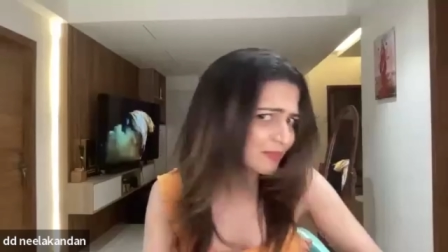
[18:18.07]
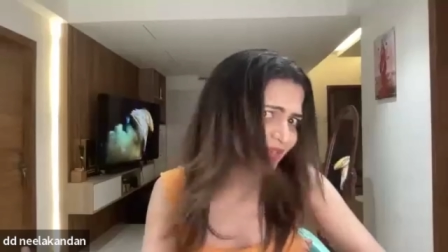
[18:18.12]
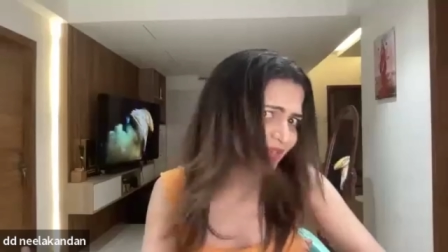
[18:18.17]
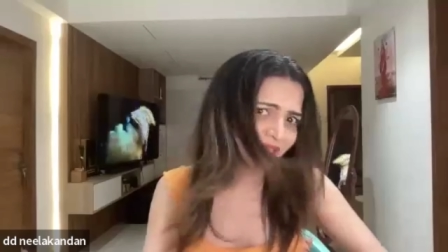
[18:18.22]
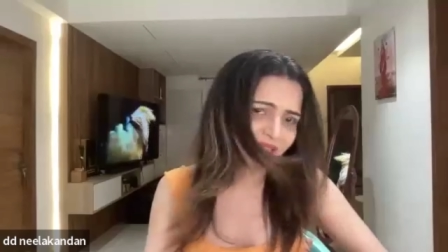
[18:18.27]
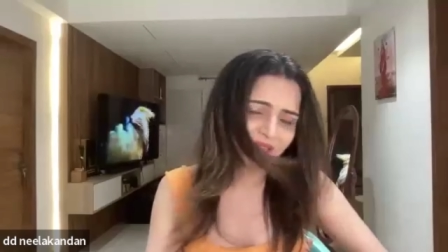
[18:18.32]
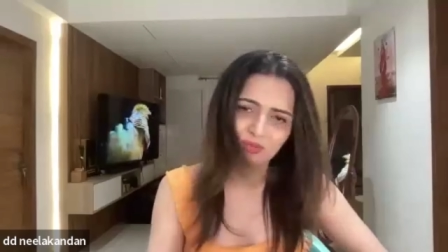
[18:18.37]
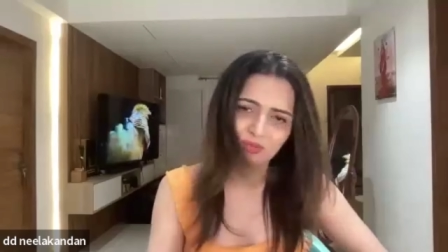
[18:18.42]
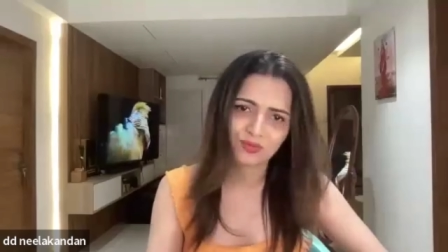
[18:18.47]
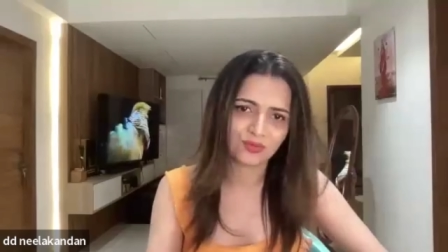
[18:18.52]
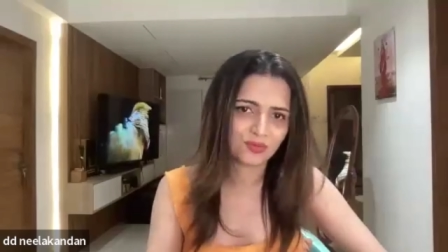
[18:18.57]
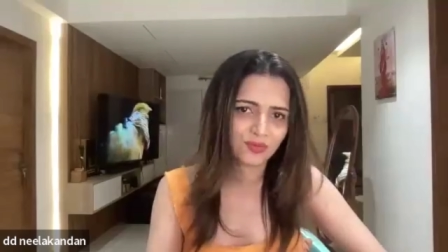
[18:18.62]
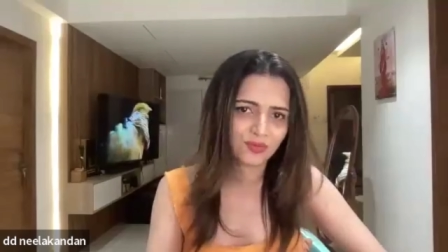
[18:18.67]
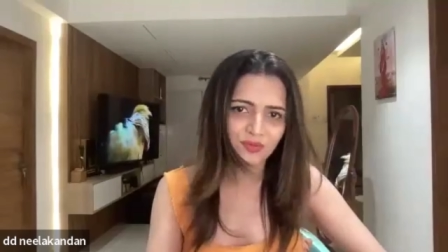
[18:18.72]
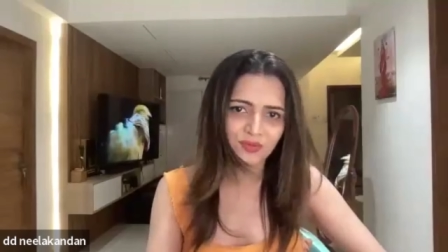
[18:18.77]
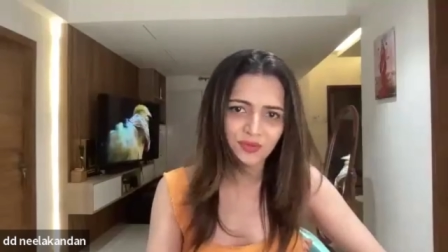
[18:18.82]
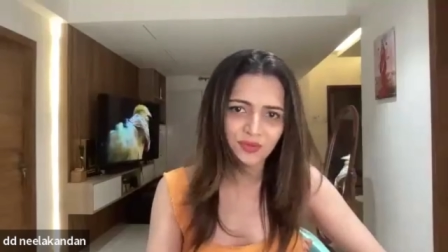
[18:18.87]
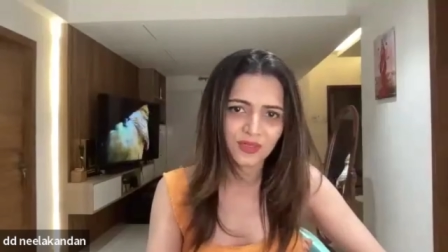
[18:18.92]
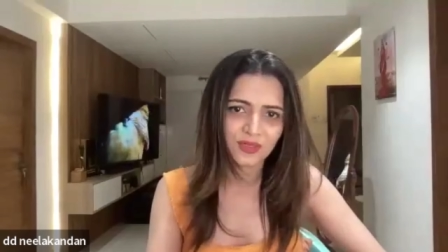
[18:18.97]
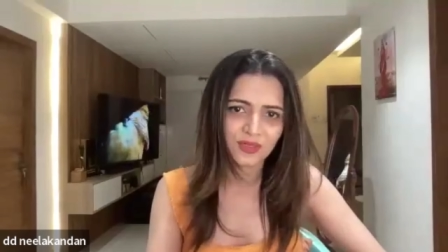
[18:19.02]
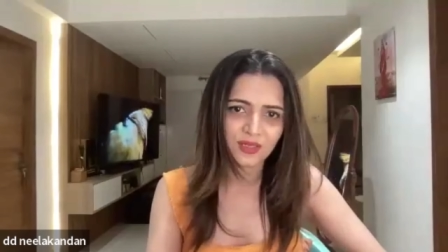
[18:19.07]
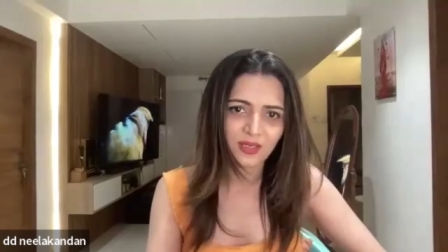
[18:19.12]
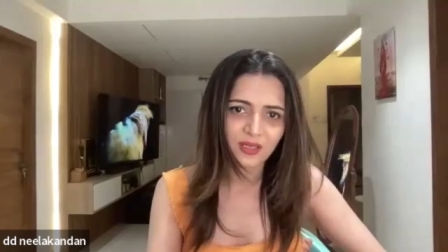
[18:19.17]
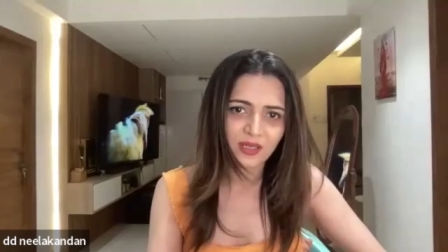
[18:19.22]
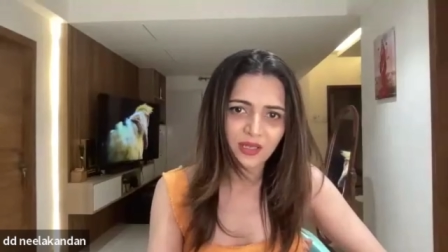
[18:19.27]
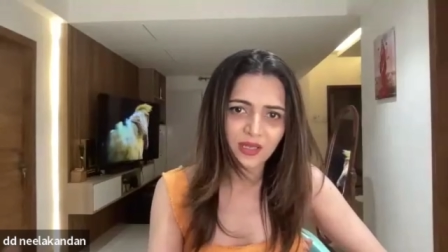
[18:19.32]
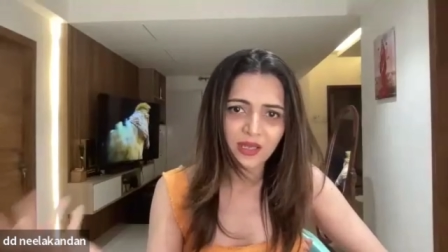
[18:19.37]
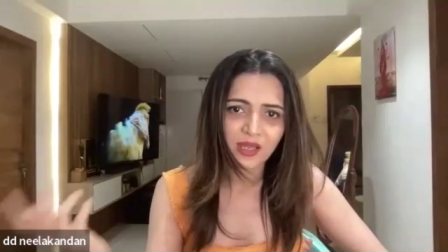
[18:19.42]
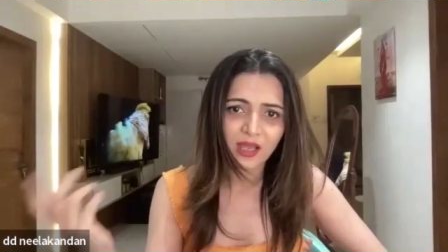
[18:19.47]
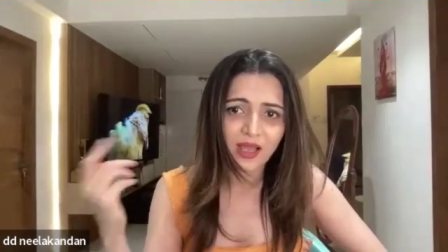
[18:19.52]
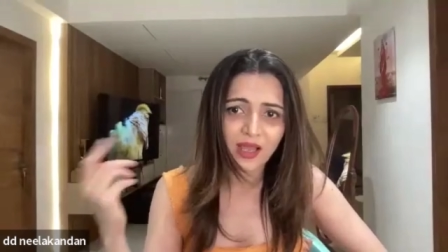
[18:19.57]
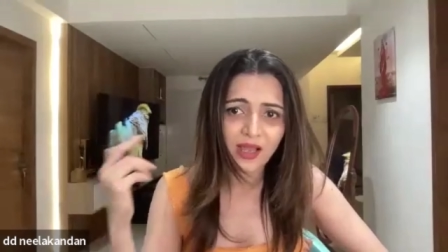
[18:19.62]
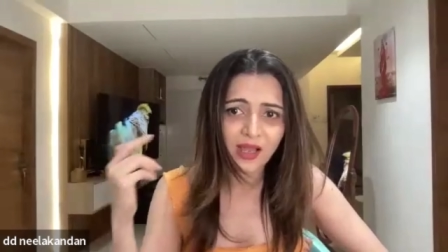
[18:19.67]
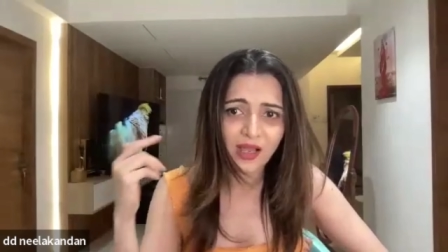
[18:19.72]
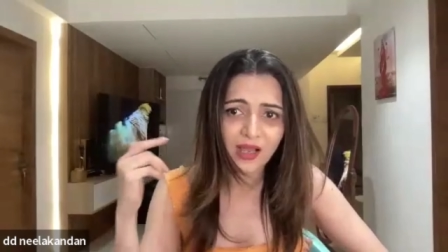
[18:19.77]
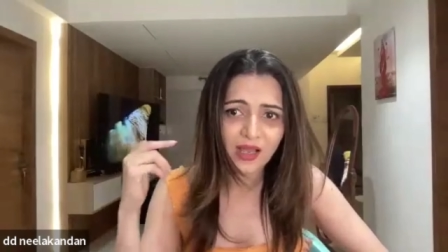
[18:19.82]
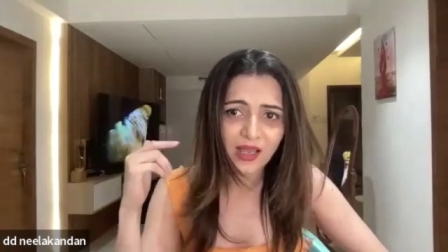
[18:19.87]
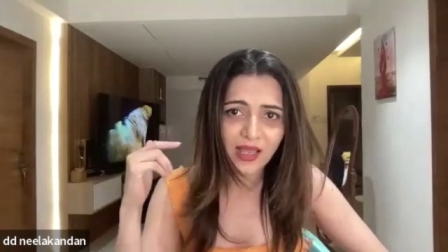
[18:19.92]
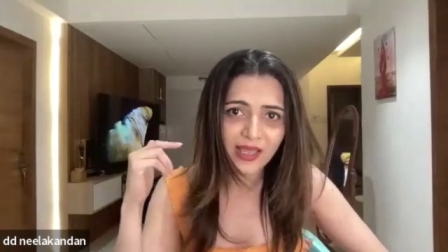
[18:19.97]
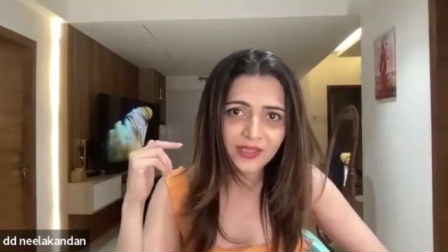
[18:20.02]
happen? I don't know.
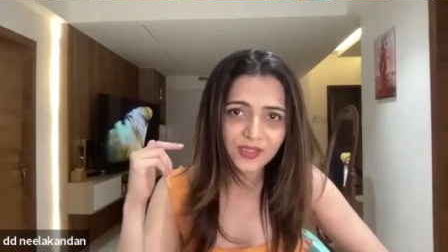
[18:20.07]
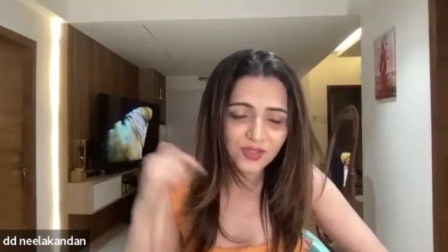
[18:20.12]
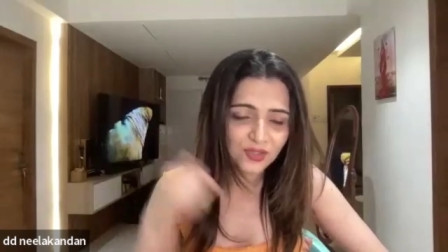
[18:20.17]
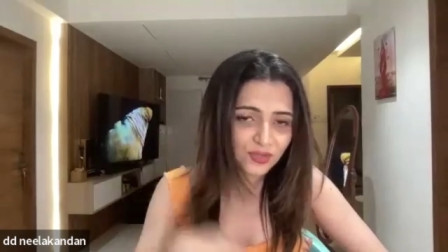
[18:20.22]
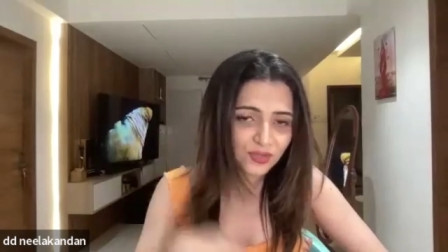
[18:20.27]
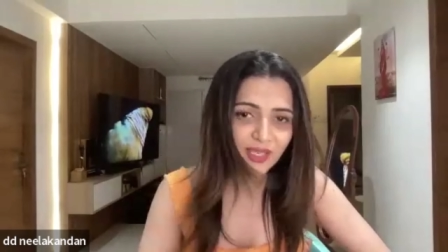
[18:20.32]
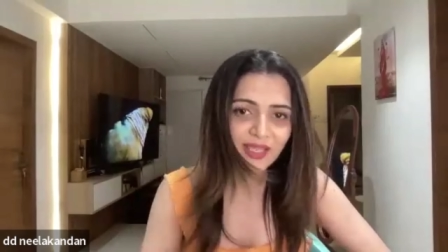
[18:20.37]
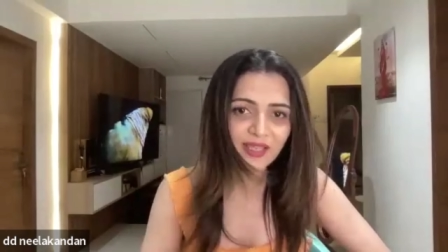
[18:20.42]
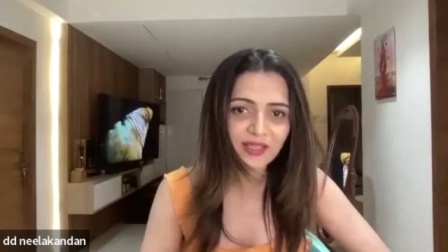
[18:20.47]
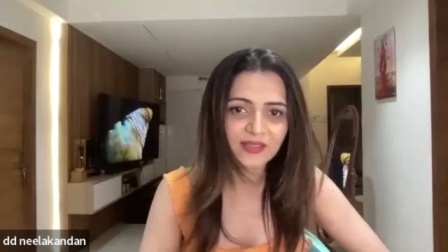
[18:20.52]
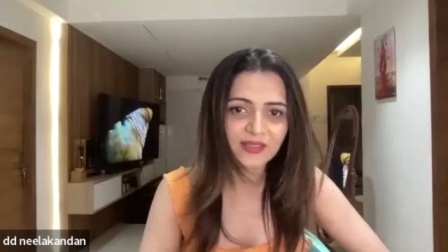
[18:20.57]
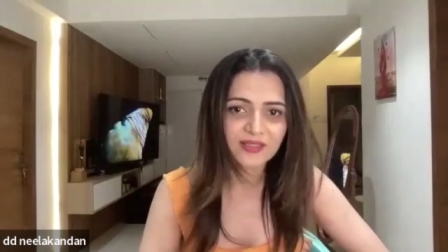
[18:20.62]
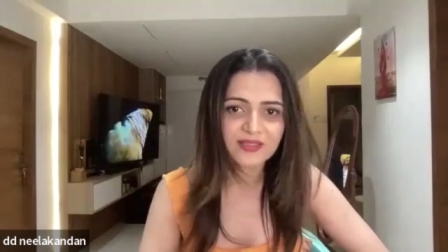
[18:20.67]
And today